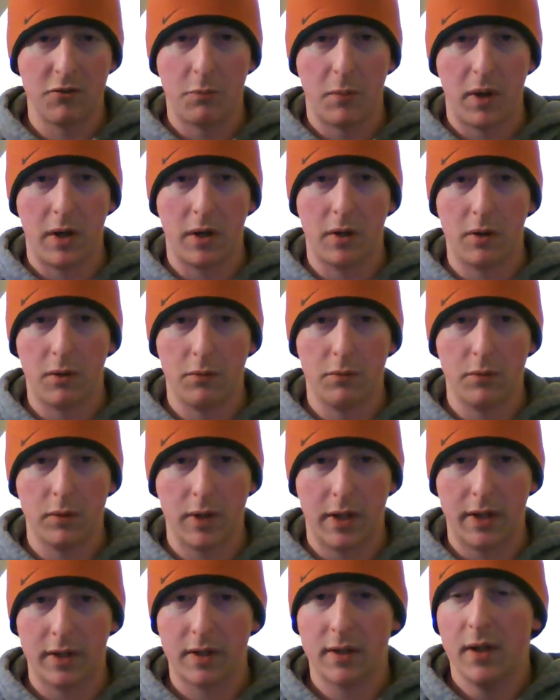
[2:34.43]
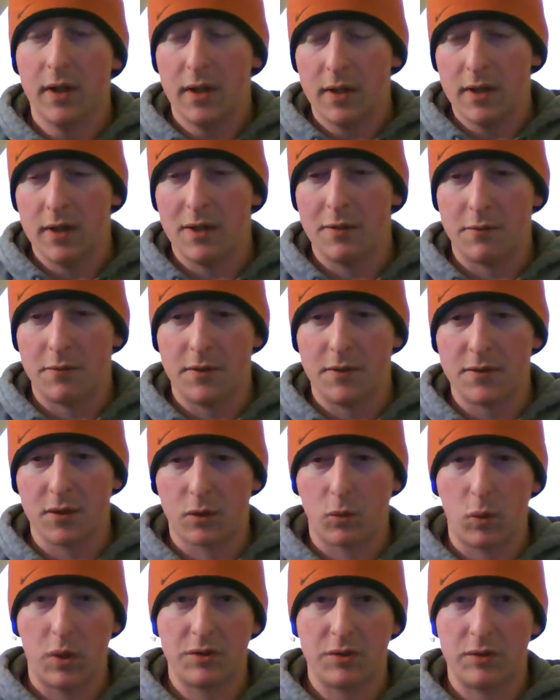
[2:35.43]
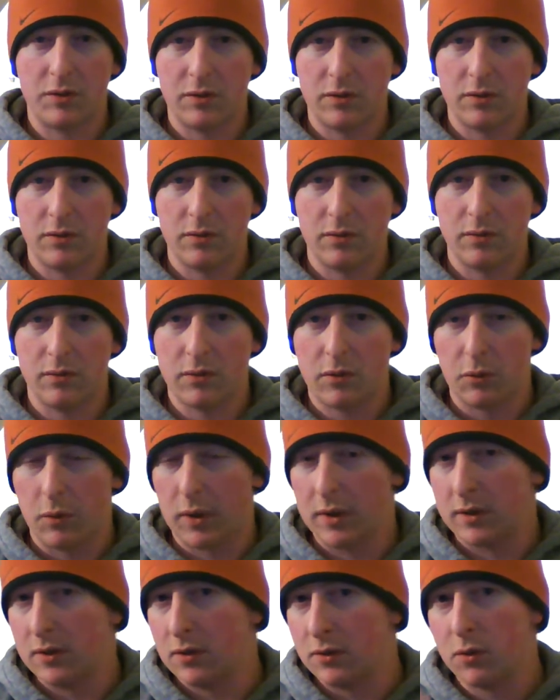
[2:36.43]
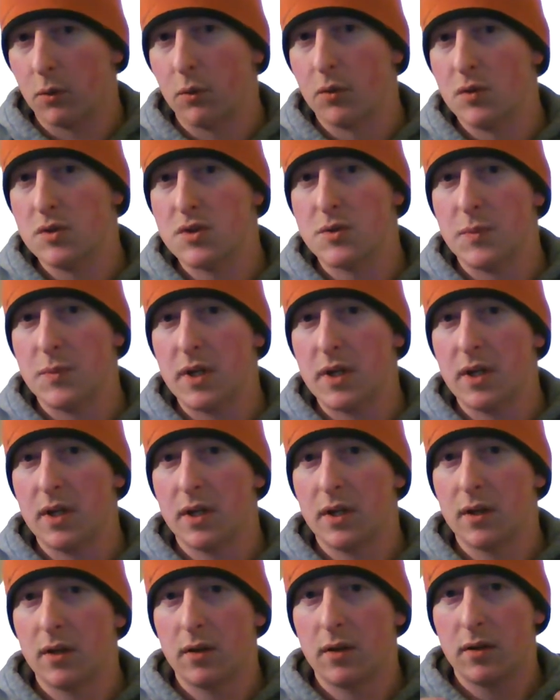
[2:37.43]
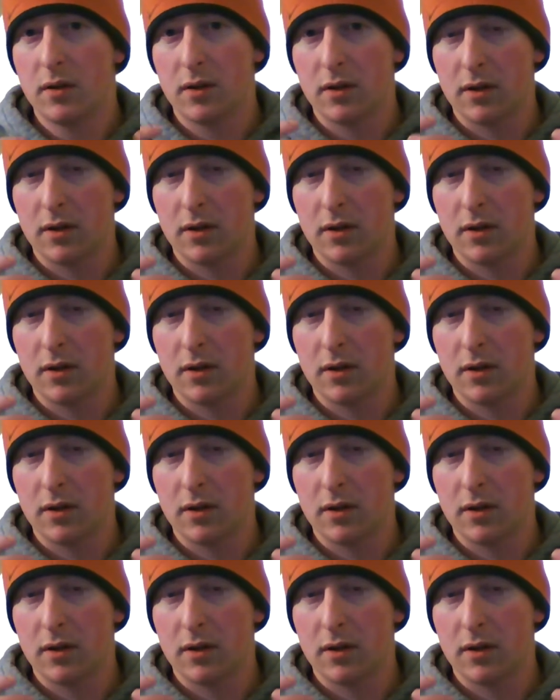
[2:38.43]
my own, like, if it's a question directed towards me